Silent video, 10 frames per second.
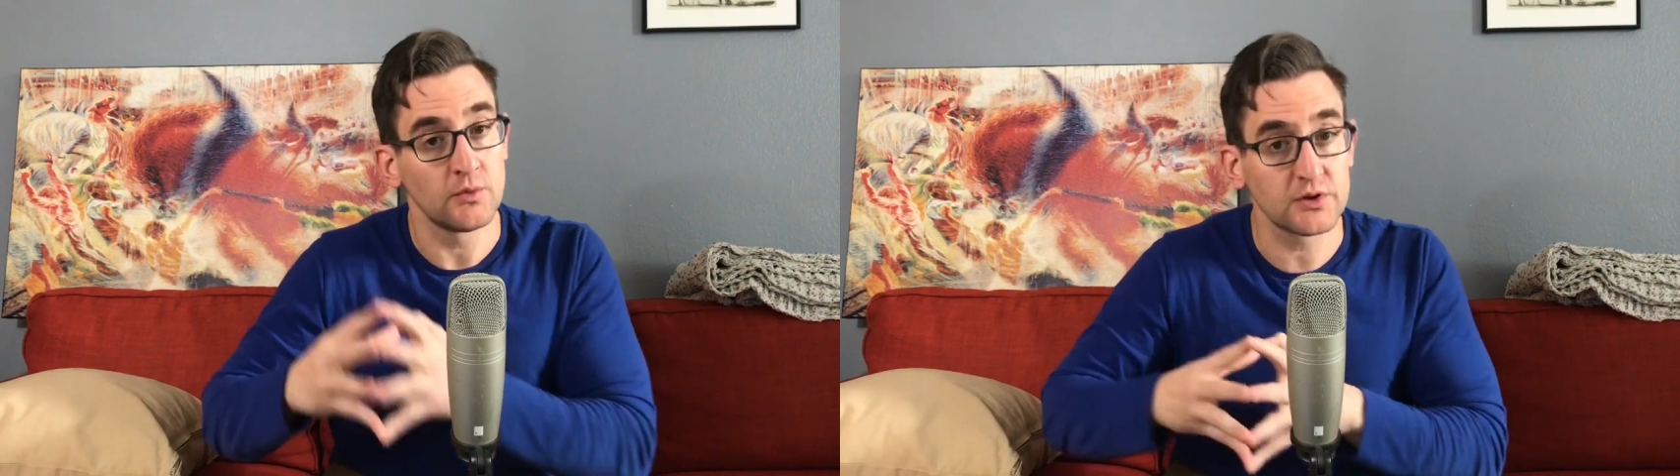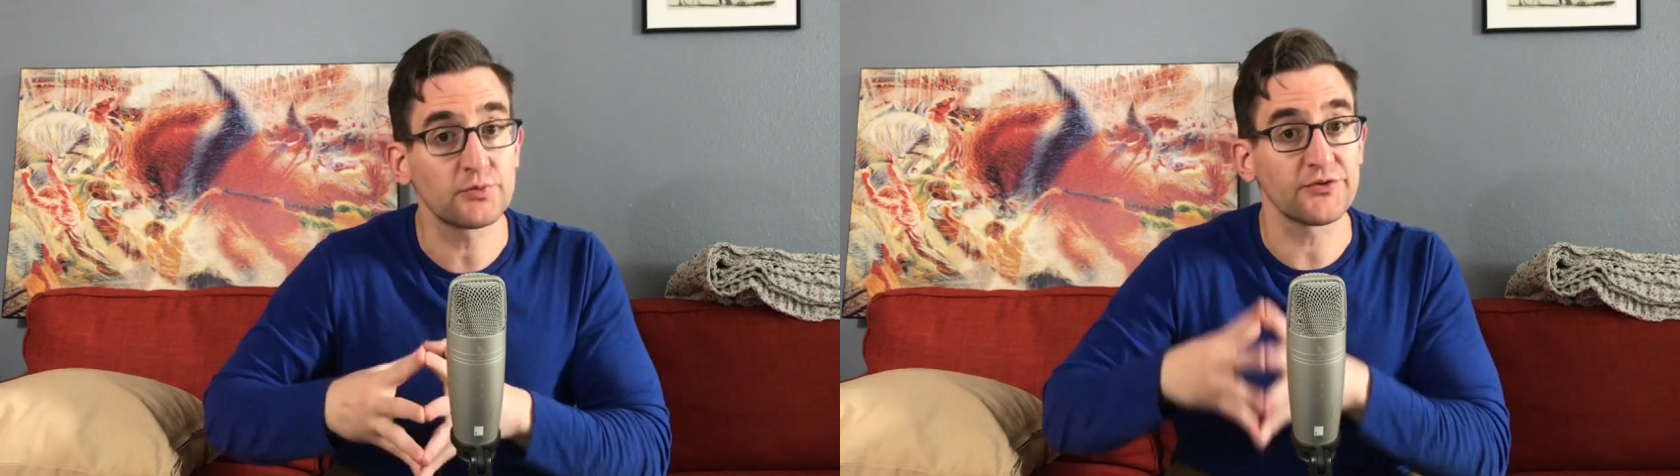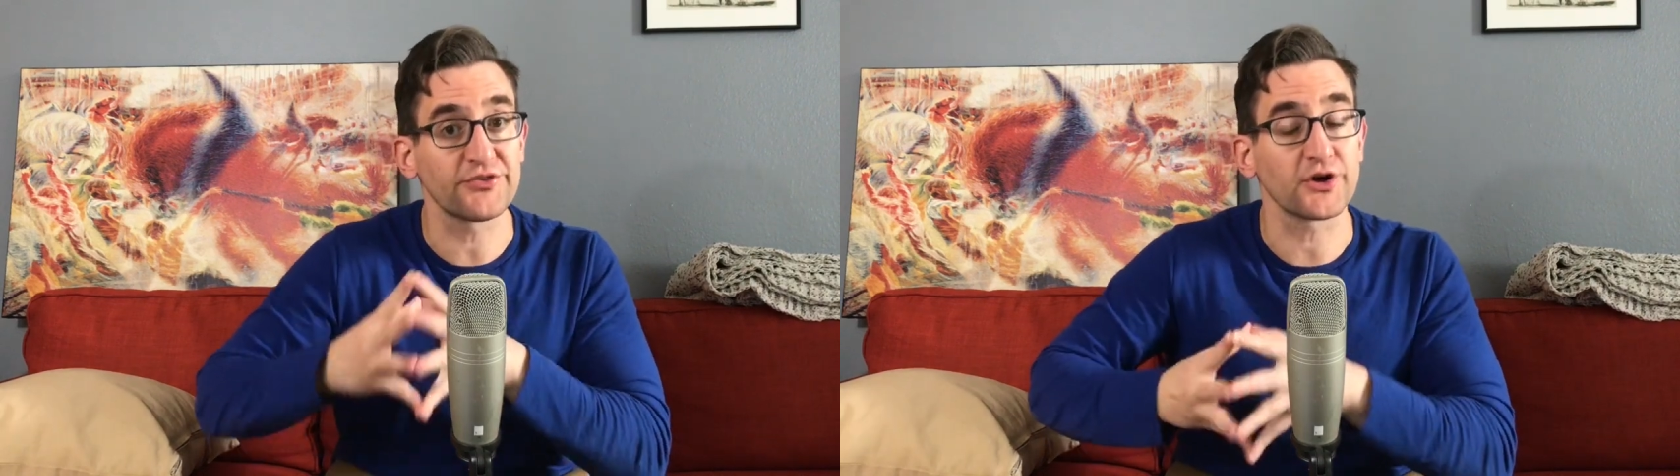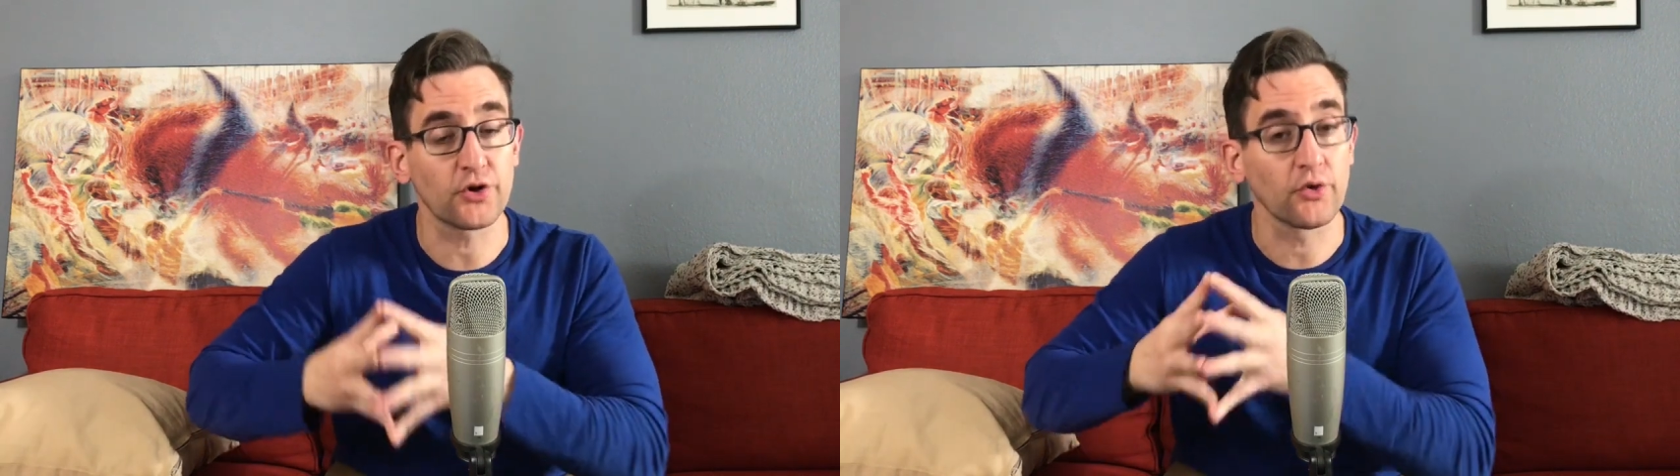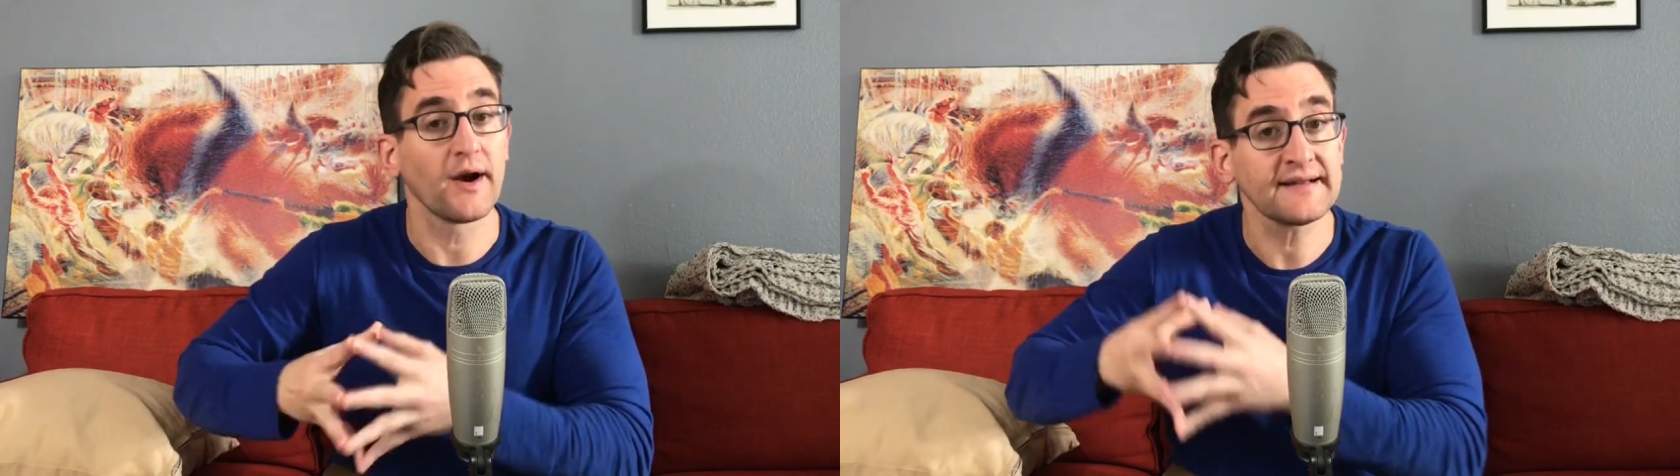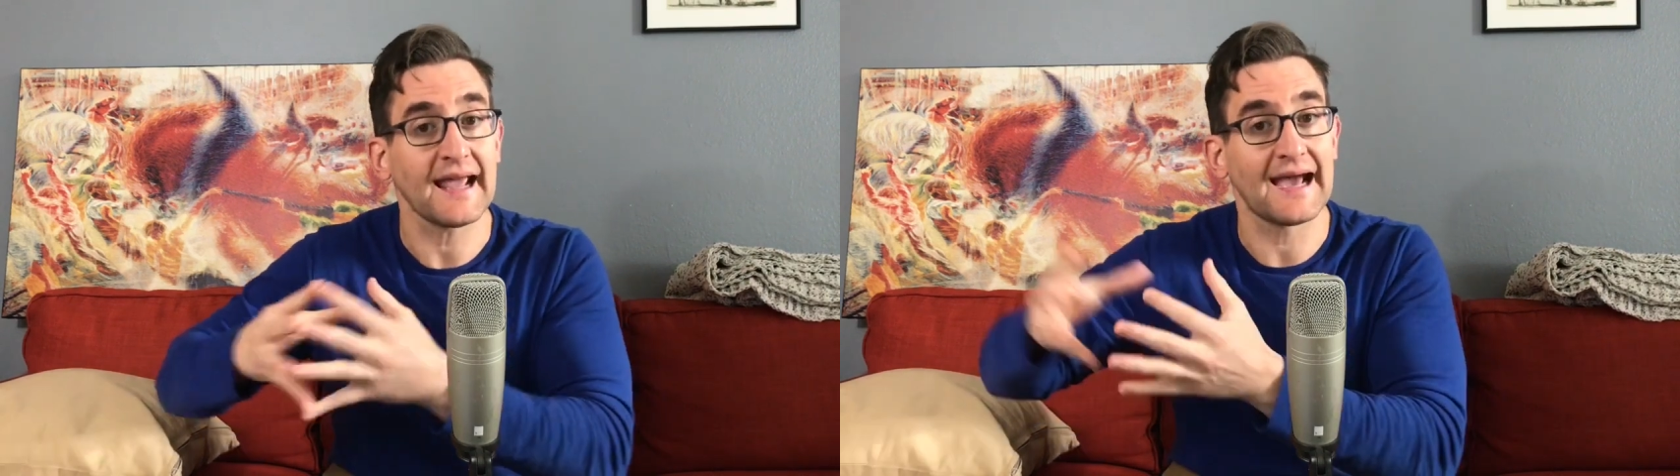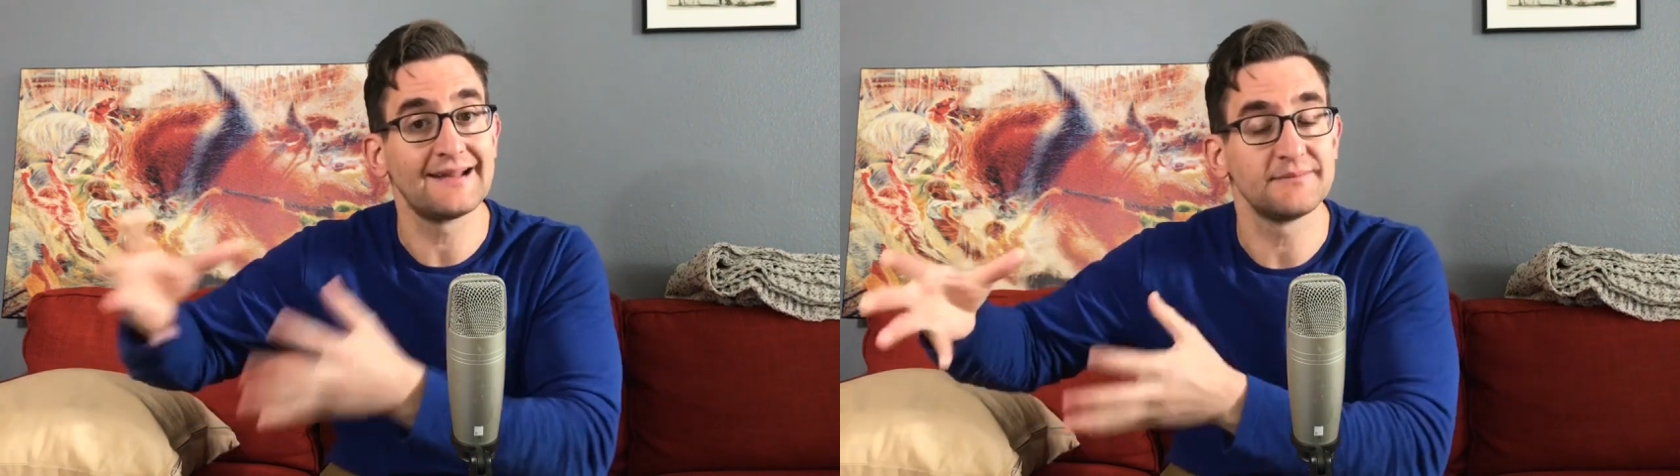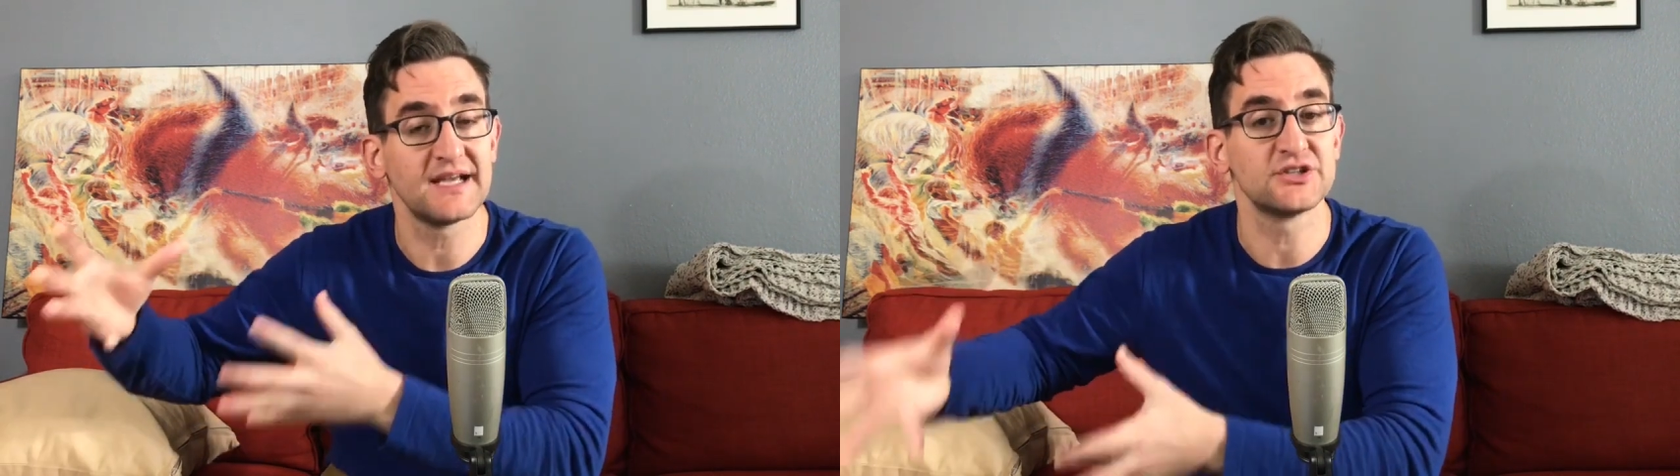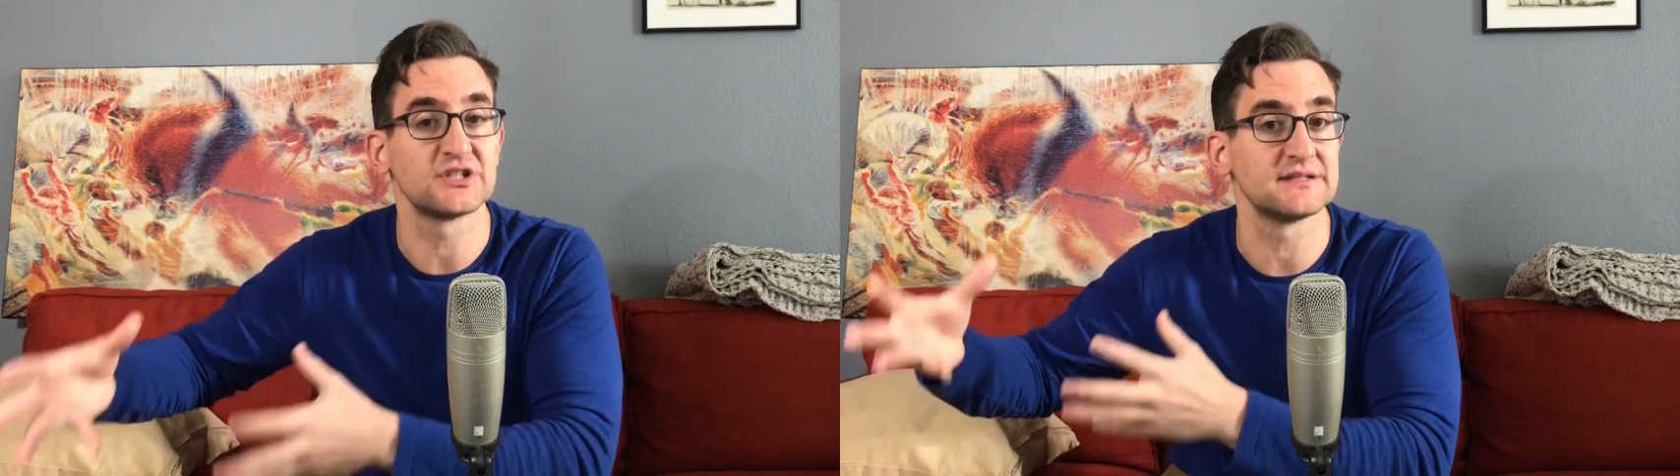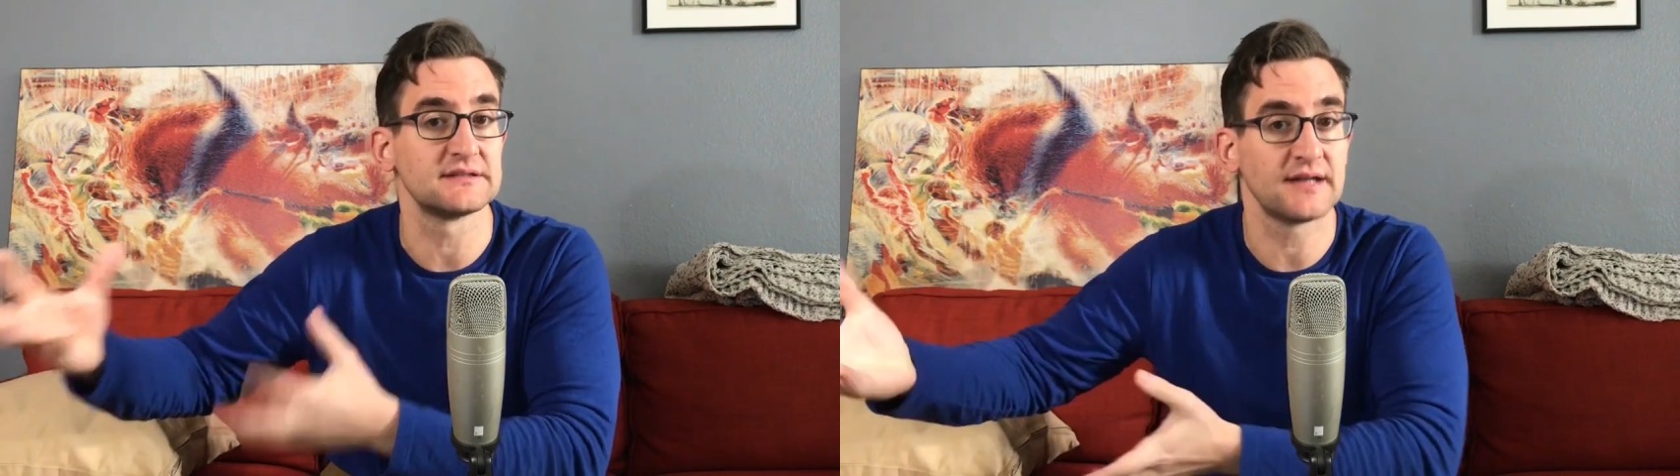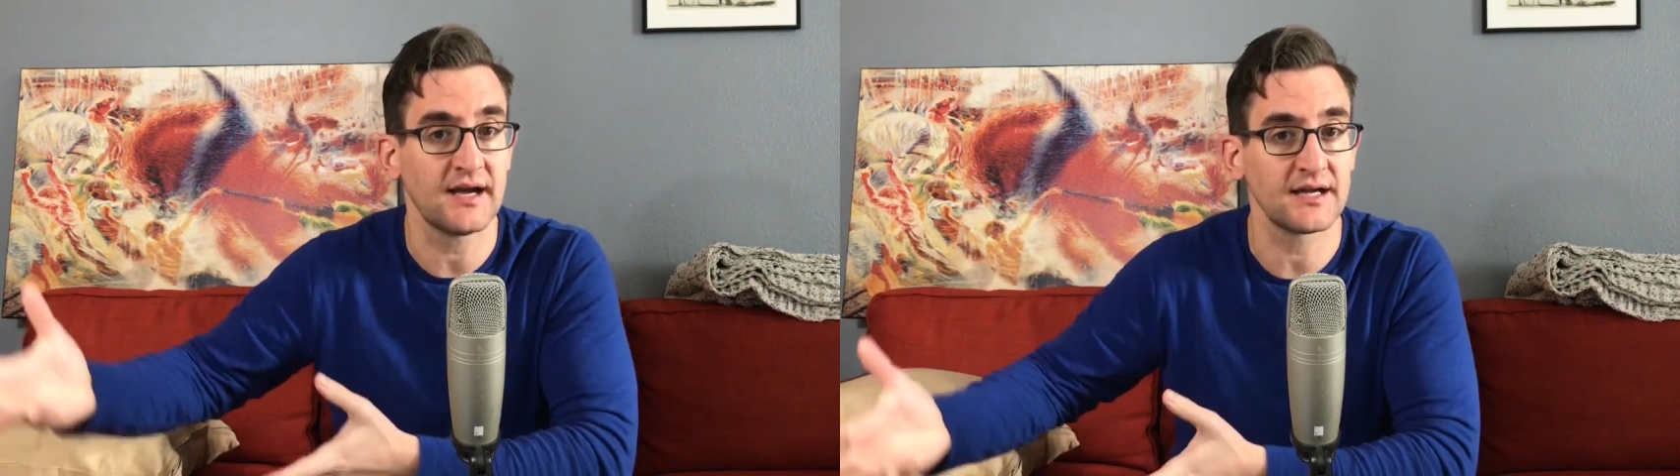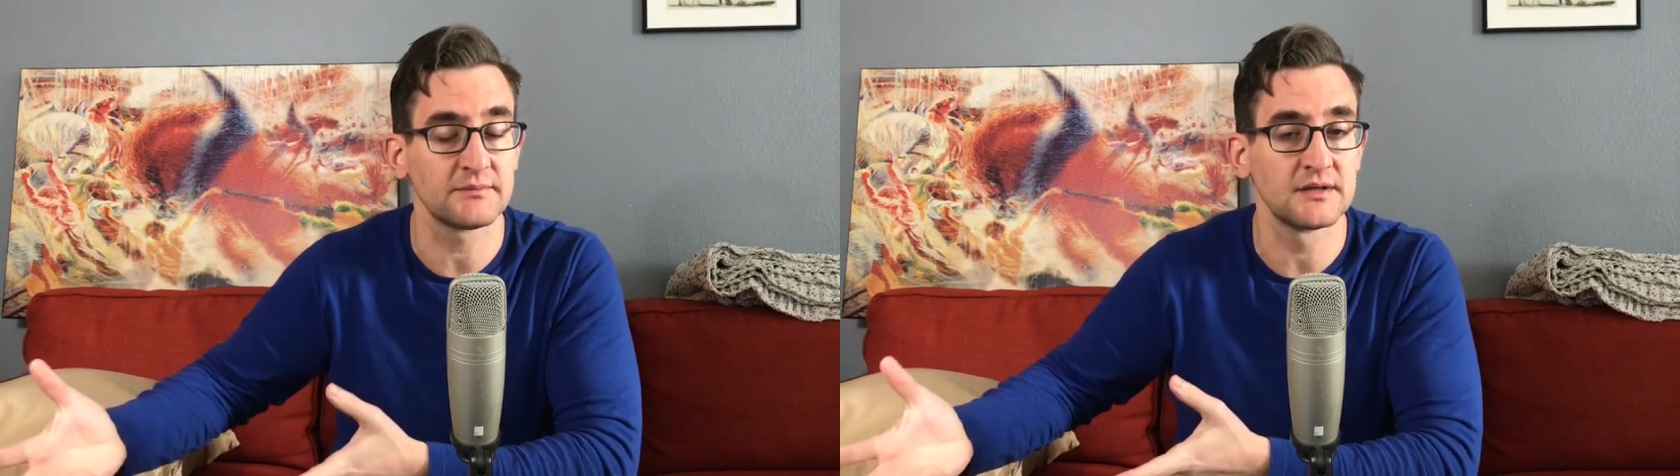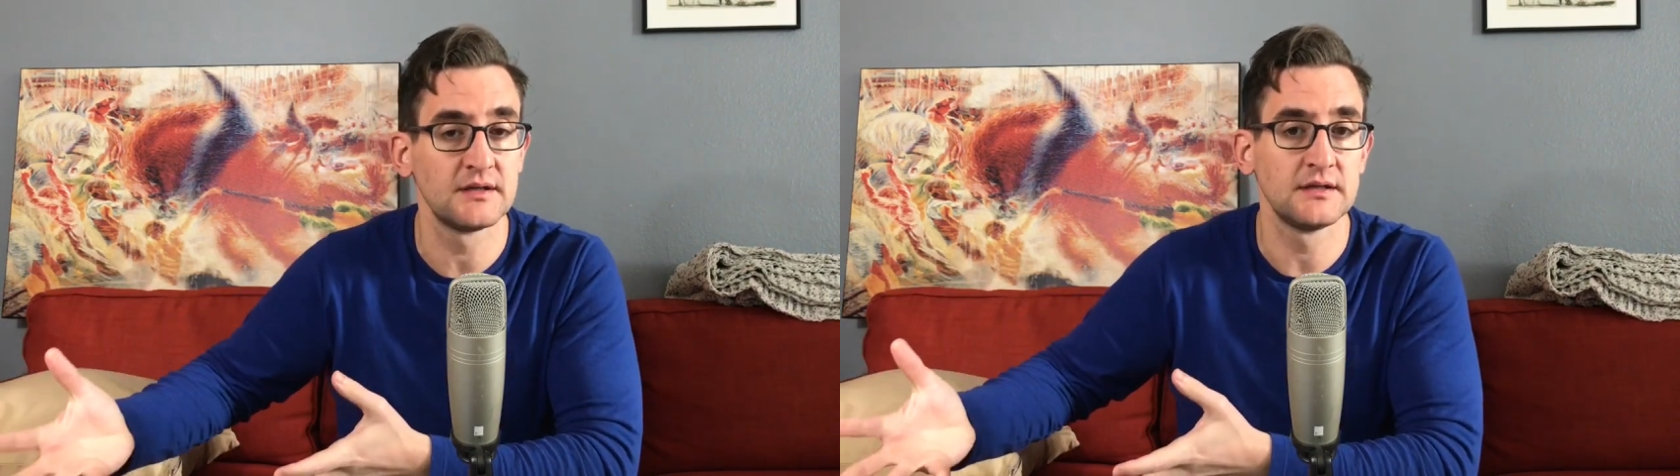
which was the correct adaptation at the time.